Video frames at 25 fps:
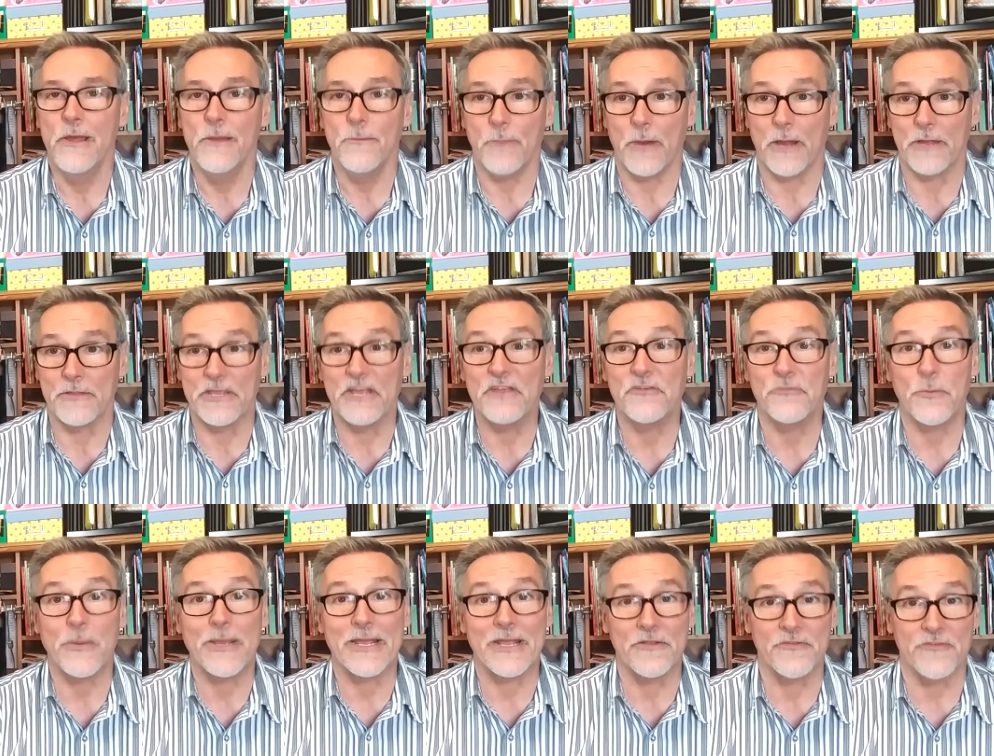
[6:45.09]
But at least
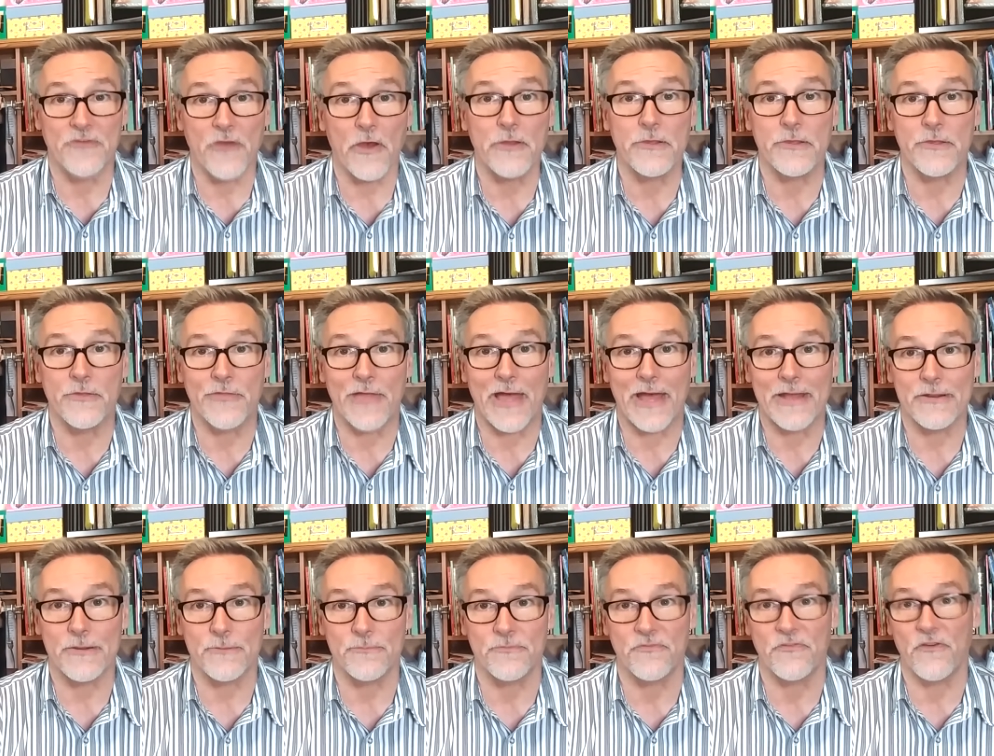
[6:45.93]
we can tell you that
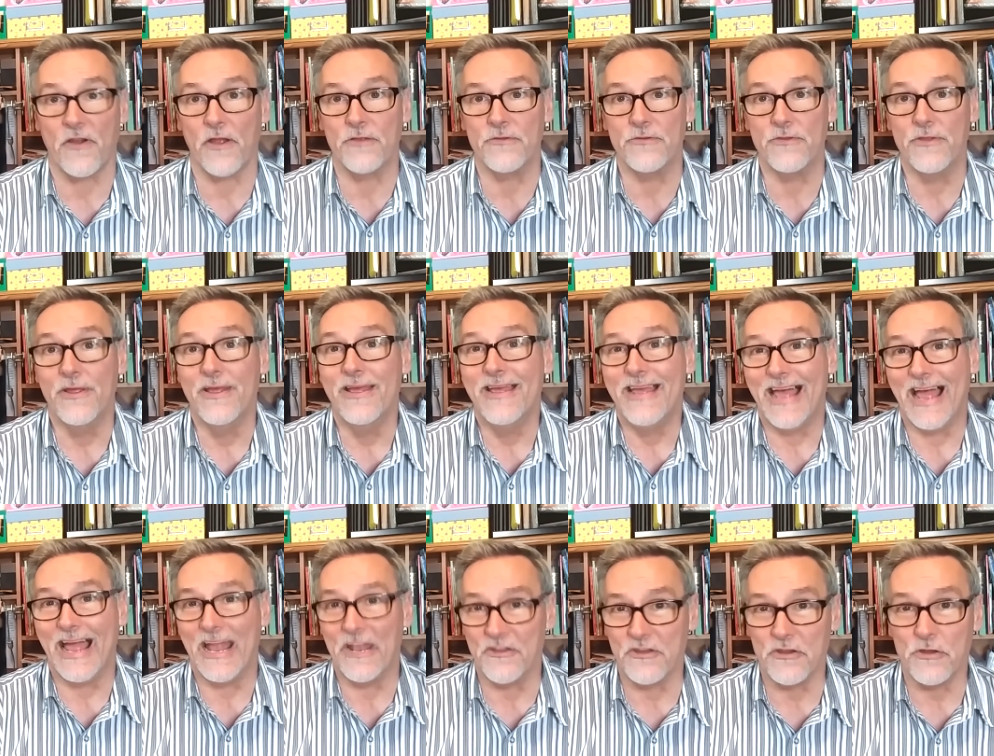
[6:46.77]
up front
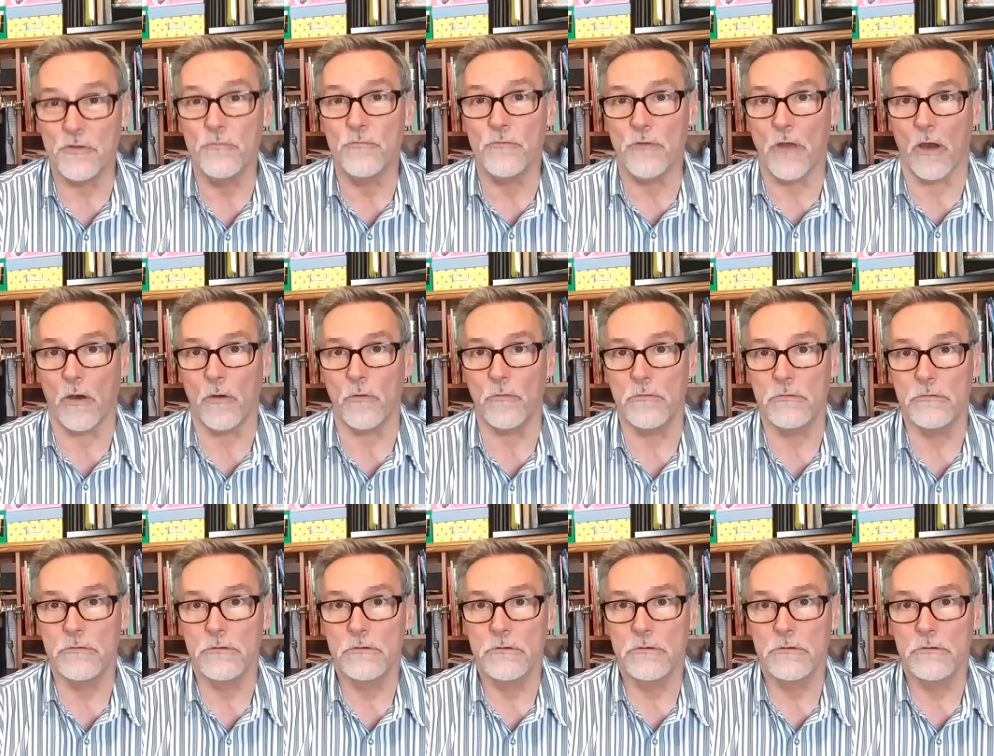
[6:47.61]
and you know